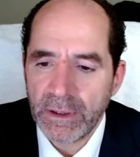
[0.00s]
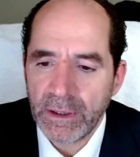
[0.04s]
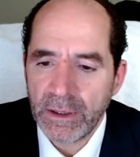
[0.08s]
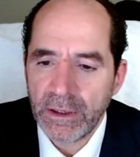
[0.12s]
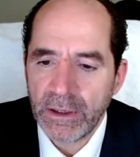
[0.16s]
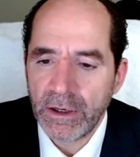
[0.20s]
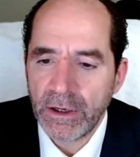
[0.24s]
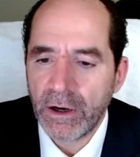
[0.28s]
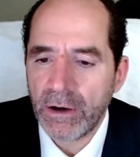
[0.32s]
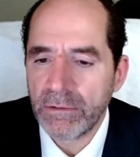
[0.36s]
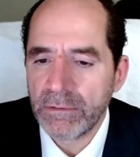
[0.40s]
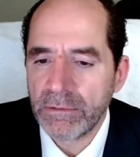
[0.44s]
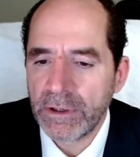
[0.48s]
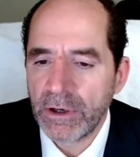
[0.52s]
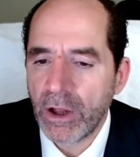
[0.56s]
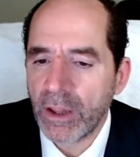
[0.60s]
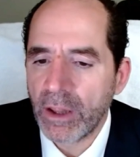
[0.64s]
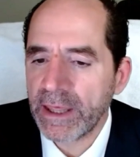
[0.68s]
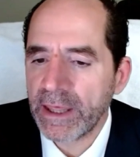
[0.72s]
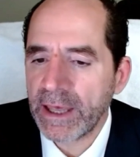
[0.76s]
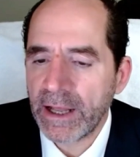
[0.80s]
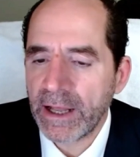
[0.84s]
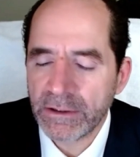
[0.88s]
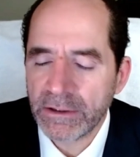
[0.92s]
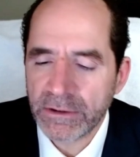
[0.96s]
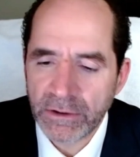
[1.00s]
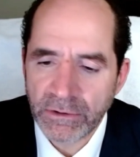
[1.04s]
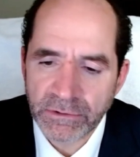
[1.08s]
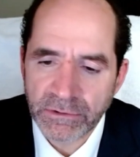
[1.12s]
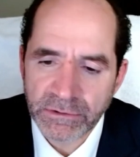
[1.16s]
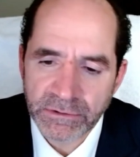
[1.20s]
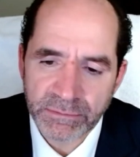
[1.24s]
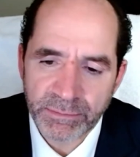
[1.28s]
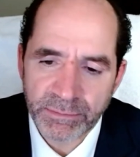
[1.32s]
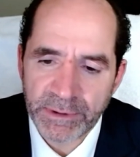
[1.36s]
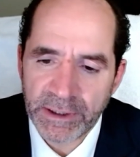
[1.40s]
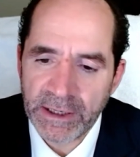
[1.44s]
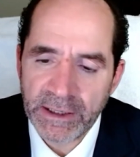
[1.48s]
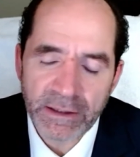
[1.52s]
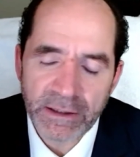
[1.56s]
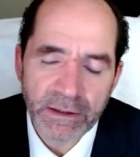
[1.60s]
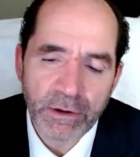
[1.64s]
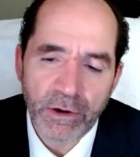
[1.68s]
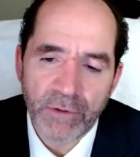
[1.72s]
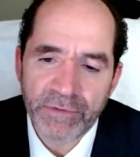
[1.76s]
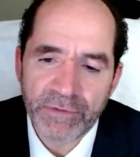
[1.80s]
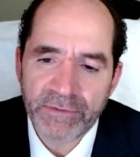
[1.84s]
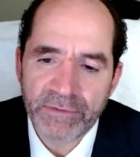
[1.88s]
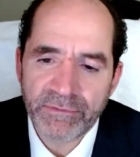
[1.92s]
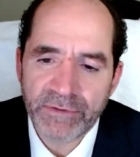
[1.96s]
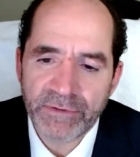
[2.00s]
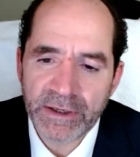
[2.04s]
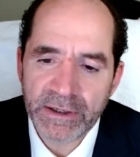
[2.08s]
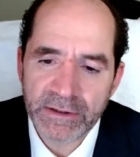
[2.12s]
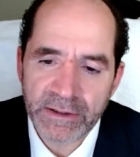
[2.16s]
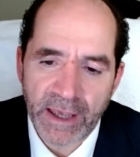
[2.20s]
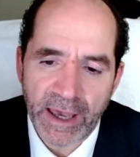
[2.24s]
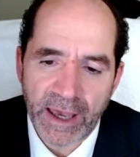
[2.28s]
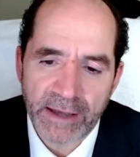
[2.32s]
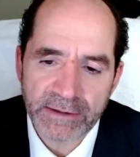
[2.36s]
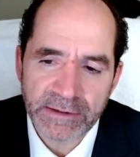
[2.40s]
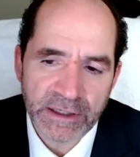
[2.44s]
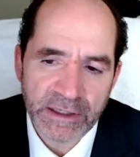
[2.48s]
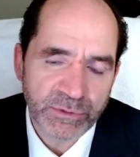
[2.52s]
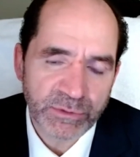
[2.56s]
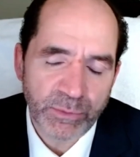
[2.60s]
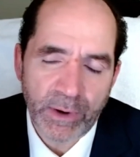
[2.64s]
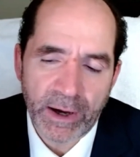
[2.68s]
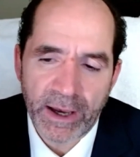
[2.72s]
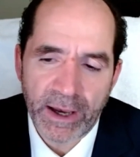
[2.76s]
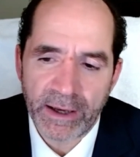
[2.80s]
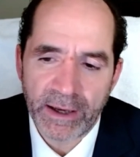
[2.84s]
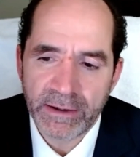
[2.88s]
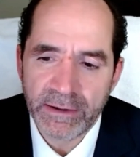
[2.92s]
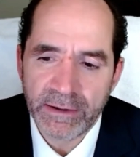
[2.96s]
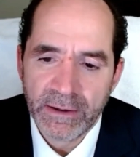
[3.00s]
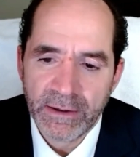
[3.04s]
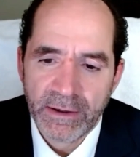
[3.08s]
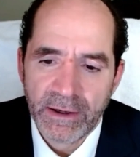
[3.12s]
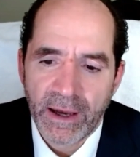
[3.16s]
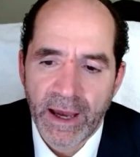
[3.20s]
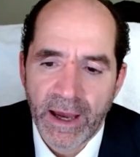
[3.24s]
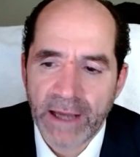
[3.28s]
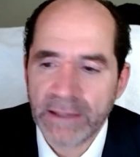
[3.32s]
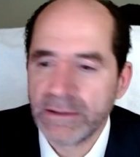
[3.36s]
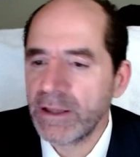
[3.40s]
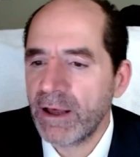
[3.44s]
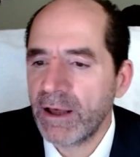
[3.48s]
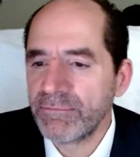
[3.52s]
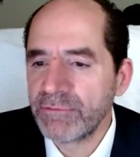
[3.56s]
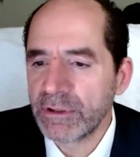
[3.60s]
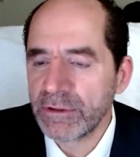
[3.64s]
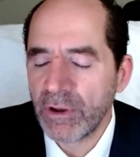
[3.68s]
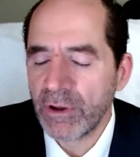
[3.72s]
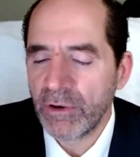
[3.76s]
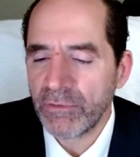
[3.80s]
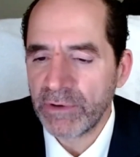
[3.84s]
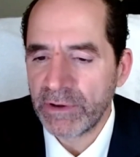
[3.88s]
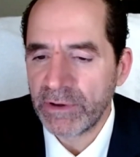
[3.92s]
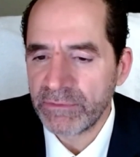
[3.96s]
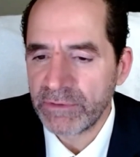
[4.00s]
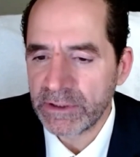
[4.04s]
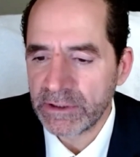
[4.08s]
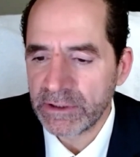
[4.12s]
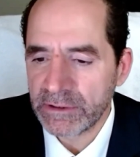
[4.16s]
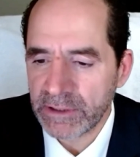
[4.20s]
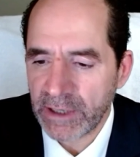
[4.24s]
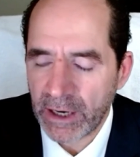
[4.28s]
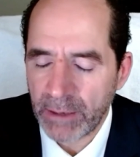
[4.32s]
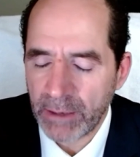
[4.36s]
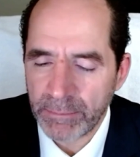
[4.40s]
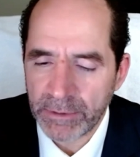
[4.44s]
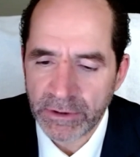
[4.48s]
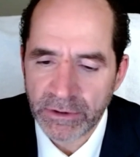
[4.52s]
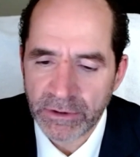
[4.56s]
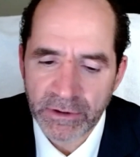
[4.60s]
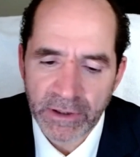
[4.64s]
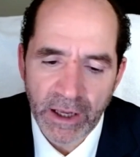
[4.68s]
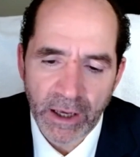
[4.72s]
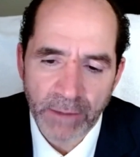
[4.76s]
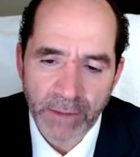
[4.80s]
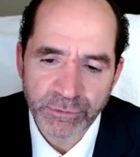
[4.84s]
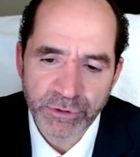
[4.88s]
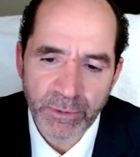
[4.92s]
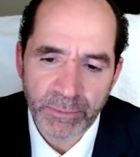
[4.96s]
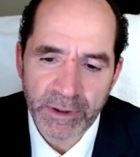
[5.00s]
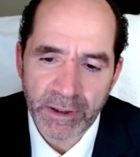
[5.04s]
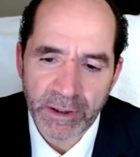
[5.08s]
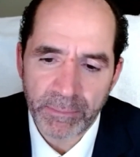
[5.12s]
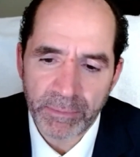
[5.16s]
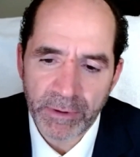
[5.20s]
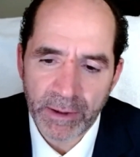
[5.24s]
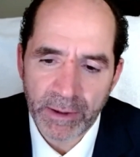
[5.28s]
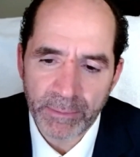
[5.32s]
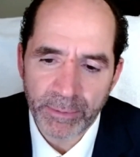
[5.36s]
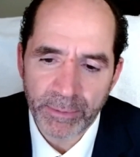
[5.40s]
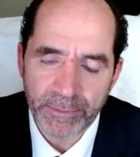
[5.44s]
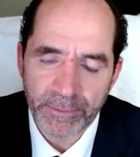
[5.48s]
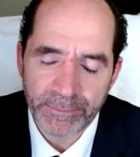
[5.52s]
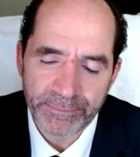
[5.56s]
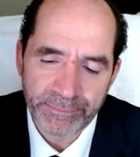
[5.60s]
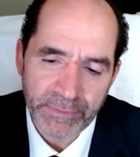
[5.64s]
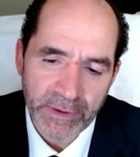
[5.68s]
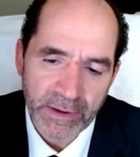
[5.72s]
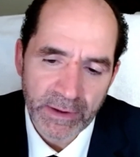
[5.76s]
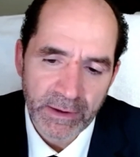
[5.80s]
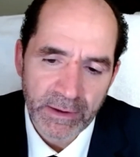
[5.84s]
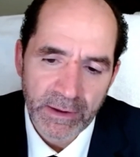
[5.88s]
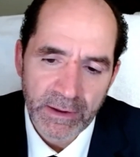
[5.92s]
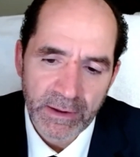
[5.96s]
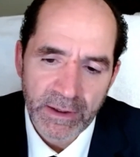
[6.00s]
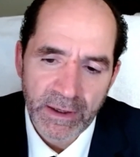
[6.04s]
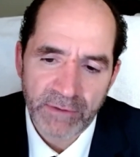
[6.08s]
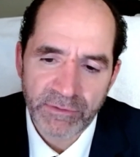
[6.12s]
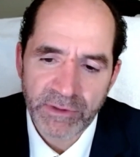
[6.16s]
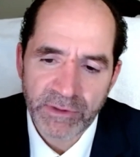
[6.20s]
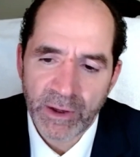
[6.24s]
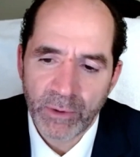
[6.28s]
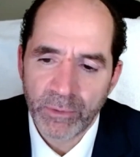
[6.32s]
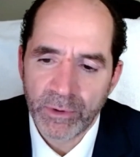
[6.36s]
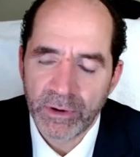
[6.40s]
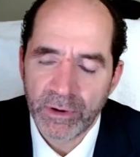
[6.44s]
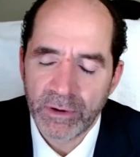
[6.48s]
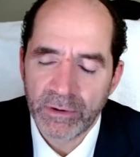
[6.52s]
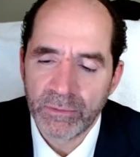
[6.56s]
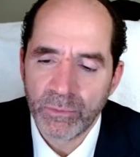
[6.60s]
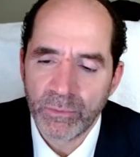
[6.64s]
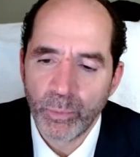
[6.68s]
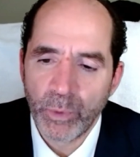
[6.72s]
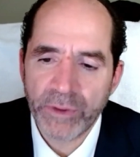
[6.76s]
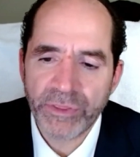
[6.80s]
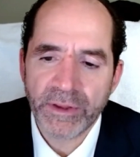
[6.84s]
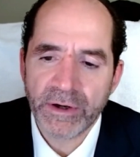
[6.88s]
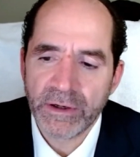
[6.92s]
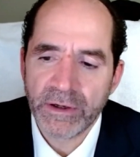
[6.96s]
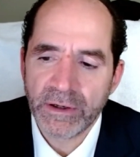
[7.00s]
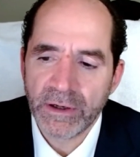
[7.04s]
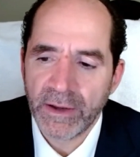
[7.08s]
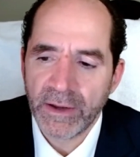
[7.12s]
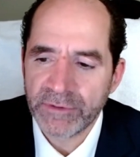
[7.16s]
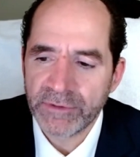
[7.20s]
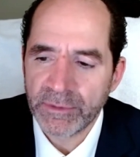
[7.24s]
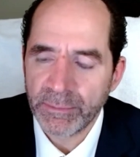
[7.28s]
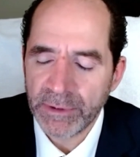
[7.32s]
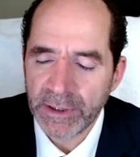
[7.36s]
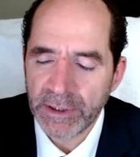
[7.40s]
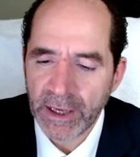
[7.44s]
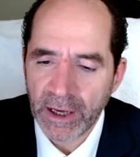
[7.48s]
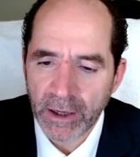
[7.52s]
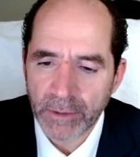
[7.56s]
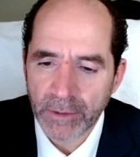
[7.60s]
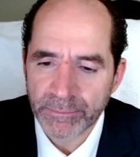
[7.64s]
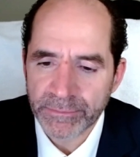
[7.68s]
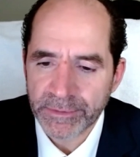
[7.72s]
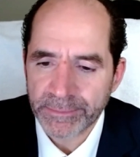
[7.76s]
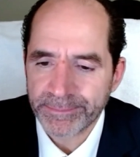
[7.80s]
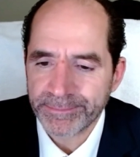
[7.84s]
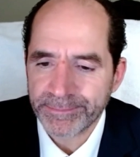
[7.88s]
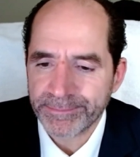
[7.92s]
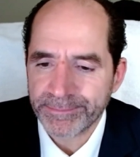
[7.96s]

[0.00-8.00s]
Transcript: you know, and all they got to do is eat a low-fat vegan diet. That's why I love the low-fat vegan diet. I mean, you can help so many people if they were with it enough to be helped.